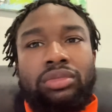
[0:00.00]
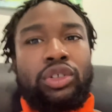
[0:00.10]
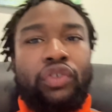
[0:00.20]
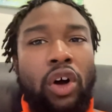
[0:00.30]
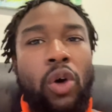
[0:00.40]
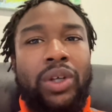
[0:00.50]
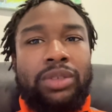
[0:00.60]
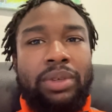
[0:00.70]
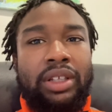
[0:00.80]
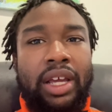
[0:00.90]
you've
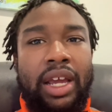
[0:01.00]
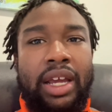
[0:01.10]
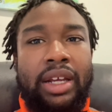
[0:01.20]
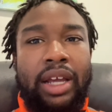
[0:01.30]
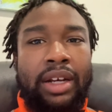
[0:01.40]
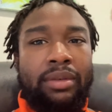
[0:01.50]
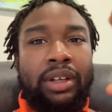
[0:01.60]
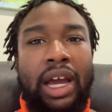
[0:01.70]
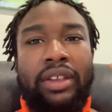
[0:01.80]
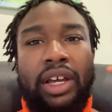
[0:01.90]
always been the head and
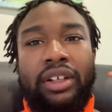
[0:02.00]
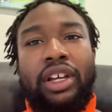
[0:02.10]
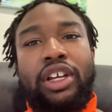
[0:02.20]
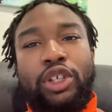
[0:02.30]
now that